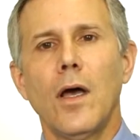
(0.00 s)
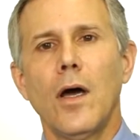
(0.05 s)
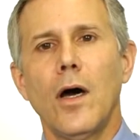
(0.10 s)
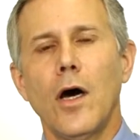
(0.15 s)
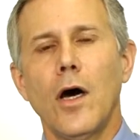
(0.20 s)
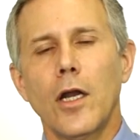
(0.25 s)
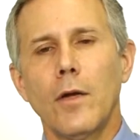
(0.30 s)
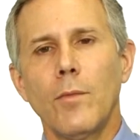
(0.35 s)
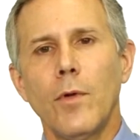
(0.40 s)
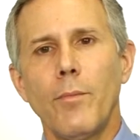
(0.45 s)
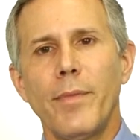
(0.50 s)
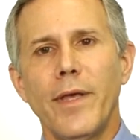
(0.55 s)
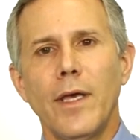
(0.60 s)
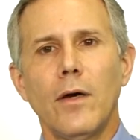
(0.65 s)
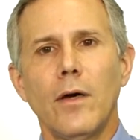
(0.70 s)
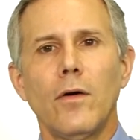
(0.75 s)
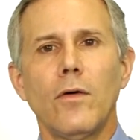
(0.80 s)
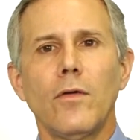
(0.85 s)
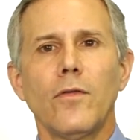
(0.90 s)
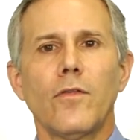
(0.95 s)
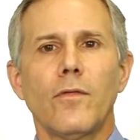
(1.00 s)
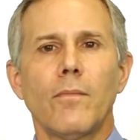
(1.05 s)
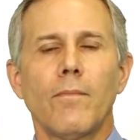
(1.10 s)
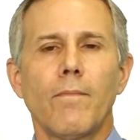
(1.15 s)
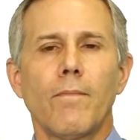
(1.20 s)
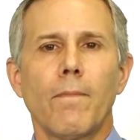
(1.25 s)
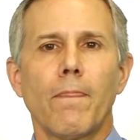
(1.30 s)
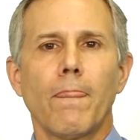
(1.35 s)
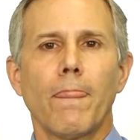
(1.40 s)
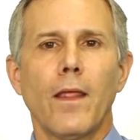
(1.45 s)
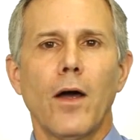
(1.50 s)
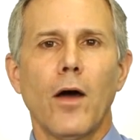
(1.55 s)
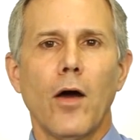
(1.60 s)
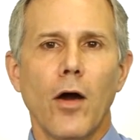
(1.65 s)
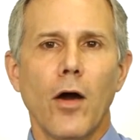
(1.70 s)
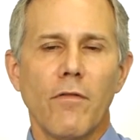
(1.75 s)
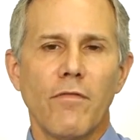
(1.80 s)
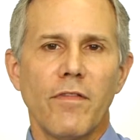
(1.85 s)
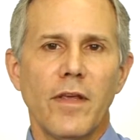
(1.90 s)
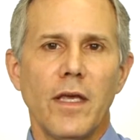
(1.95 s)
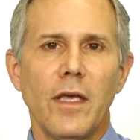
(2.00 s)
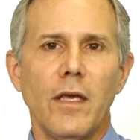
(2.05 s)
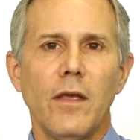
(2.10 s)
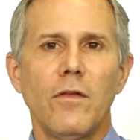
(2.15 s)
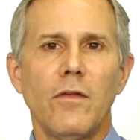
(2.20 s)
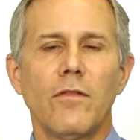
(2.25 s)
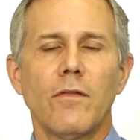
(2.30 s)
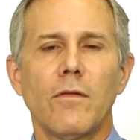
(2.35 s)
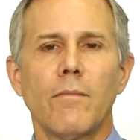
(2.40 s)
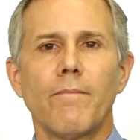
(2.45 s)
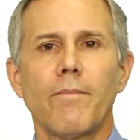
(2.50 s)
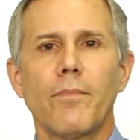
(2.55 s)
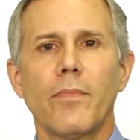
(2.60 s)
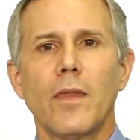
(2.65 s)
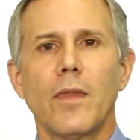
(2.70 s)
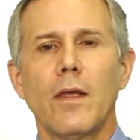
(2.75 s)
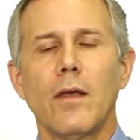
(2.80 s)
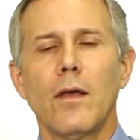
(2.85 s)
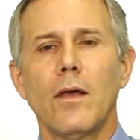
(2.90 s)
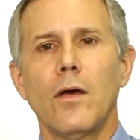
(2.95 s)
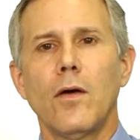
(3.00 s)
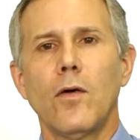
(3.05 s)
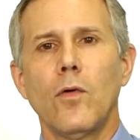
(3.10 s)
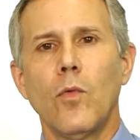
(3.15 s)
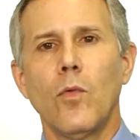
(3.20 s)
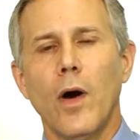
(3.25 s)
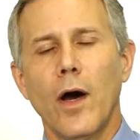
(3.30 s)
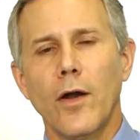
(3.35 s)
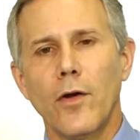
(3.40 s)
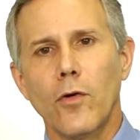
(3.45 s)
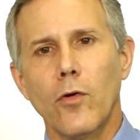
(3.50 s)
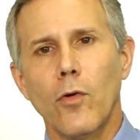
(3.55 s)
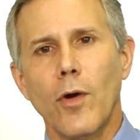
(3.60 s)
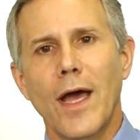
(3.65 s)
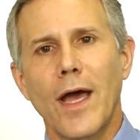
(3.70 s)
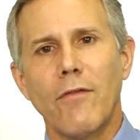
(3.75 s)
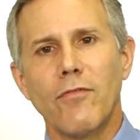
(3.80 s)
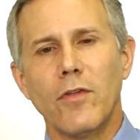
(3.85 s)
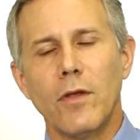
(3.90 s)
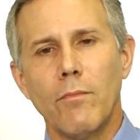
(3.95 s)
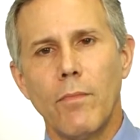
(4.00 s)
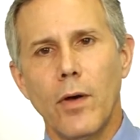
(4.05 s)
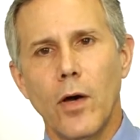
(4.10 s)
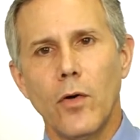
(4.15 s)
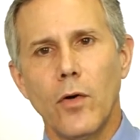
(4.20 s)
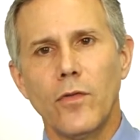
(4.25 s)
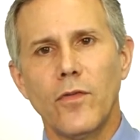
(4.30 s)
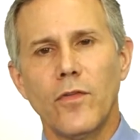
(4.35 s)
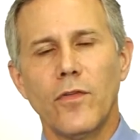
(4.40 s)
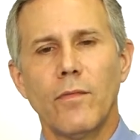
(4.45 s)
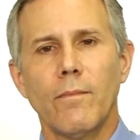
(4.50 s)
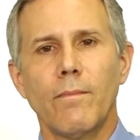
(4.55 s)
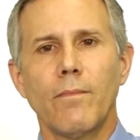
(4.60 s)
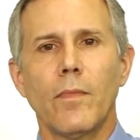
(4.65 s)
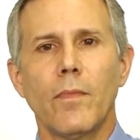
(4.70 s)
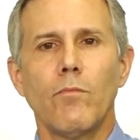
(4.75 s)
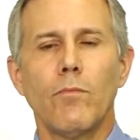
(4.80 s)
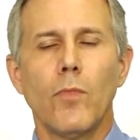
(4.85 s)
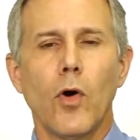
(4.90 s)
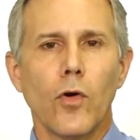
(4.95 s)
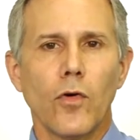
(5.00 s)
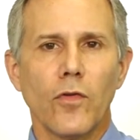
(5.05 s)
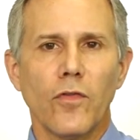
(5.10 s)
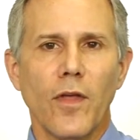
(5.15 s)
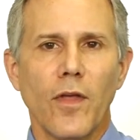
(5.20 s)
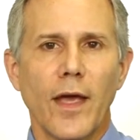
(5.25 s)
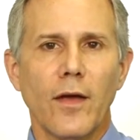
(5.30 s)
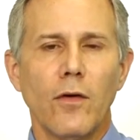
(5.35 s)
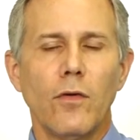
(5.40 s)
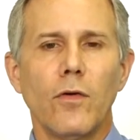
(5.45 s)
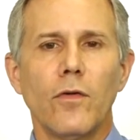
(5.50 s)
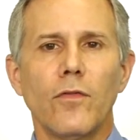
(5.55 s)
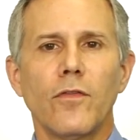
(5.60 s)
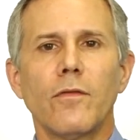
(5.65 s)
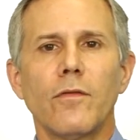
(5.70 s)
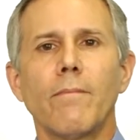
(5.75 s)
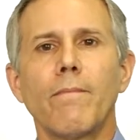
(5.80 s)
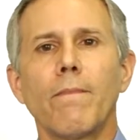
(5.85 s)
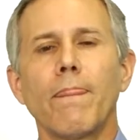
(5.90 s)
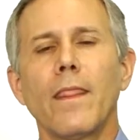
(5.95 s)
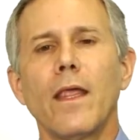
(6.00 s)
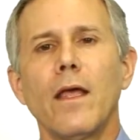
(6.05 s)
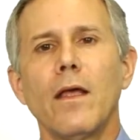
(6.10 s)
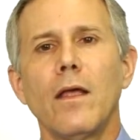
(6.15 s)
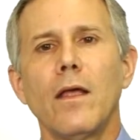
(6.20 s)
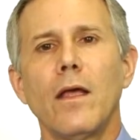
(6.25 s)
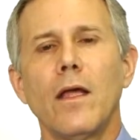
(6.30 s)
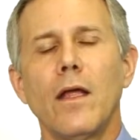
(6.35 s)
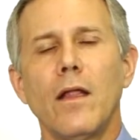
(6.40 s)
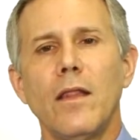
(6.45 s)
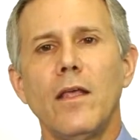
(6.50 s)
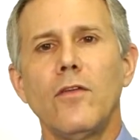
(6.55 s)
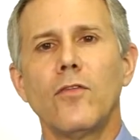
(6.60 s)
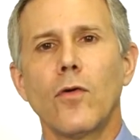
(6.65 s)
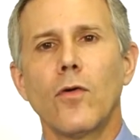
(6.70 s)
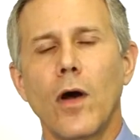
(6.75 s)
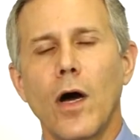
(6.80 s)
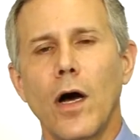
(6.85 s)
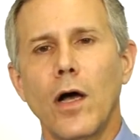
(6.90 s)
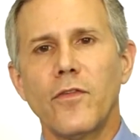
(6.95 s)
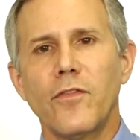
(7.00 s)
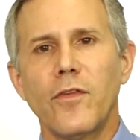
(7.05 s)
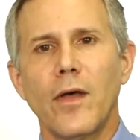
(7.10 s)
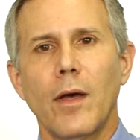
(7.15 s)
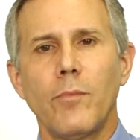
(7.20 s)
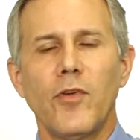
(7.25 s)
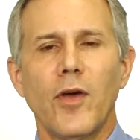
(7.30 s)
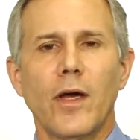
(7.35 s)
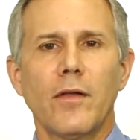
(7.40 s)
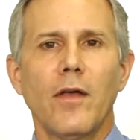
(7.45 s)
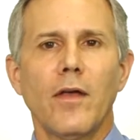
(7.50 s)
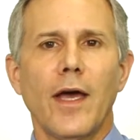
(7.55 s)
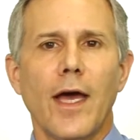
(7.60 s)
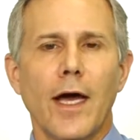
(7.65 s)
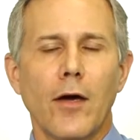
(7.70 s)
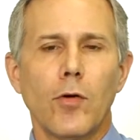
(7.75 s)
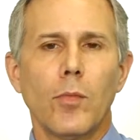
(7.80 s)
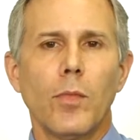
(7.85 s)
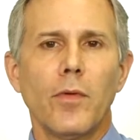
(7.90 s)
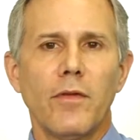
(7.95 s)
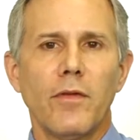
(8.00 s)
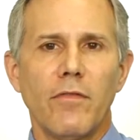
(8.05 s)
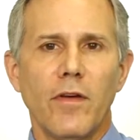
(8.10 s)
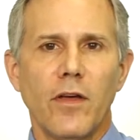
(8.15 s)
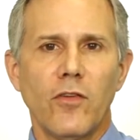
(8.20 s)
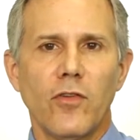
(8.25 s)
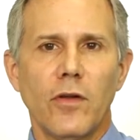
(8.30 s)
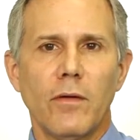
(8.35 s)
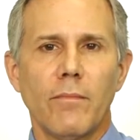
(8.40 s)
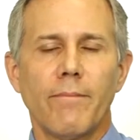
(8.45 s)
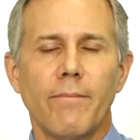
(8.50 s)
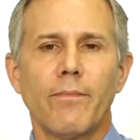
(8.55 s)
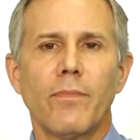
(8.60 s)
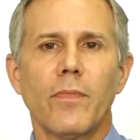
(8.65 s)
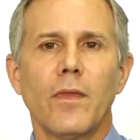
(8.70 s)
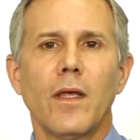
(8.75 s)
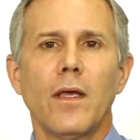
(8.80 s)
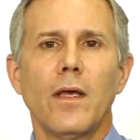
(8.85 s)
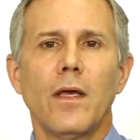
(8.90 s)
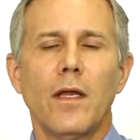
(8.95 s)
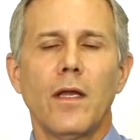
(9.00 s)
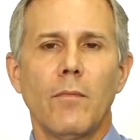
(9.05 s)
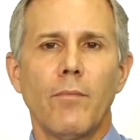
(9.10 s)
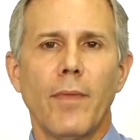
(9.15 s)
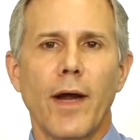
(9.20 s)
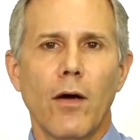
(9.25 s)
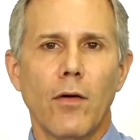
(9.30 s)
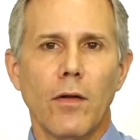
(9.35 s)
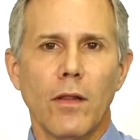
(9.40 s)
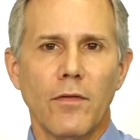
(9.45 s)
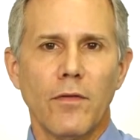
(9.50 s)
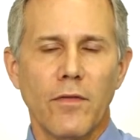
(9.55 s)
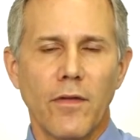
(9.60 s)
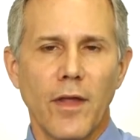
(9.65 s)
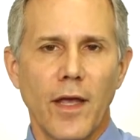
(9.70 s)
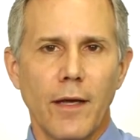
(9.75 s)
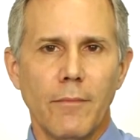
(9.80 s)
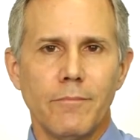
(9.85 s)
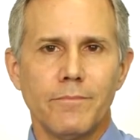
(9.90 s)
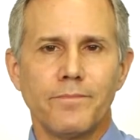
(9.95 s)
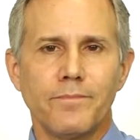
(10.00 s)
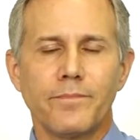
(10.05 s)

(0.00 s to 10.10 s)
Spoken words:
Automobiles, RVs, watercraft and boats, motorcycles, these are all subject to equitable division in a marital estate.